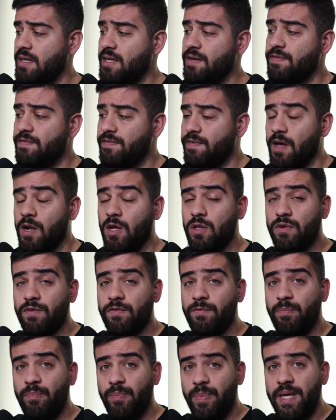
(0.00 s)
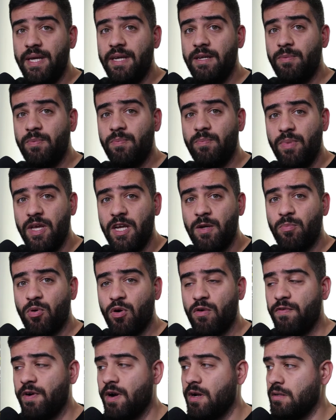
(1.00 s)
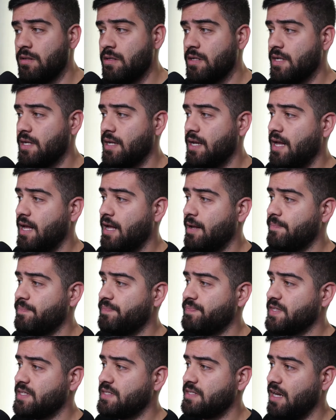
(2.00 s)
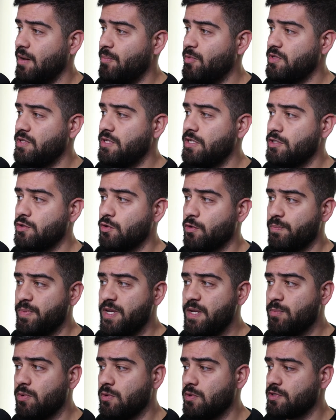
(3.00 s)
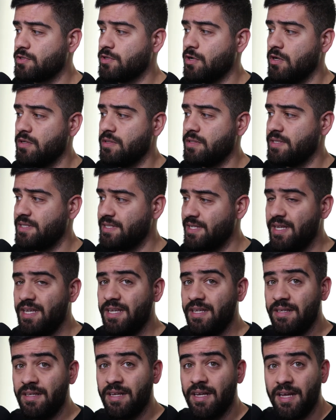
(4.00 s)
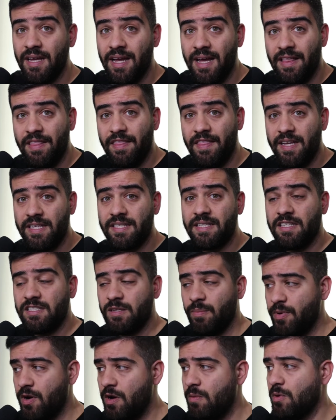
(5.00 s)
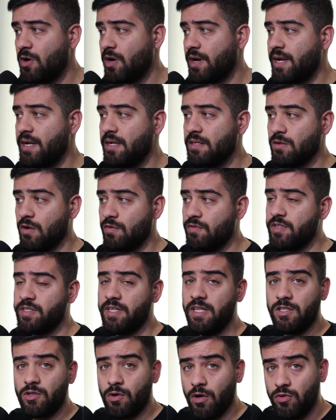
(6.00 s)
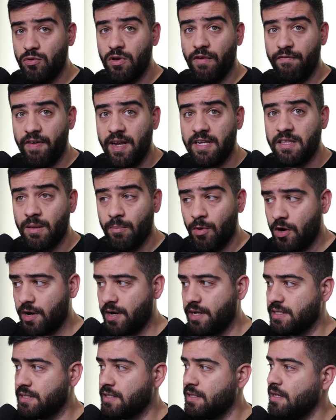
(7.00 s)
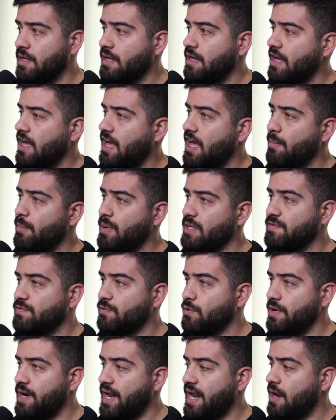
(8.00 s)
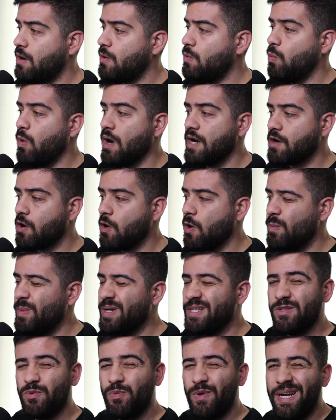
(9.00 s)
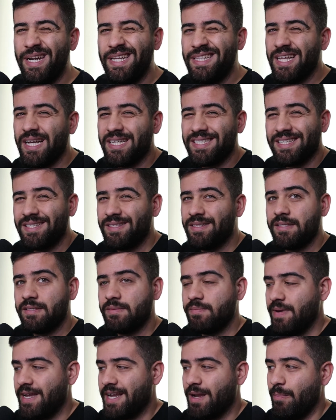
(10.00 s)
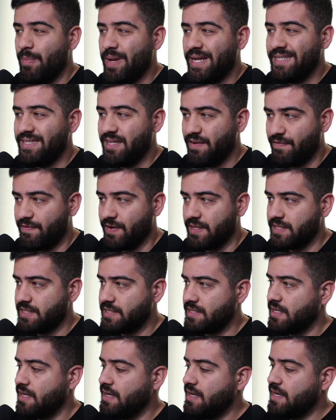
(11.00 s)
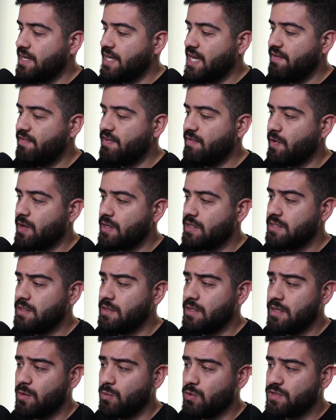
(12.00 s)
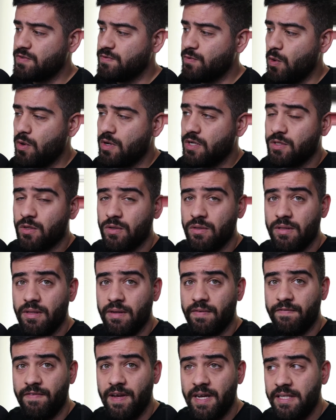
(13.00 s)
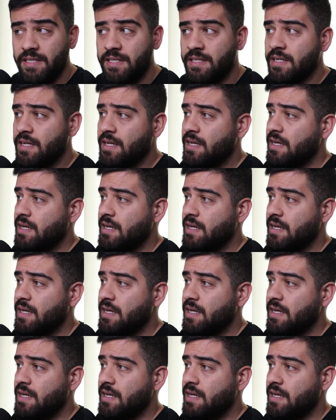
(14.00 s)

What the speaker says: if a lot of big profile celebrities or people start seeing this as a bear market, obviously it's going to affect the market. But for now, one comment really doesn't make a big difference. Everyone was focused on the Fed.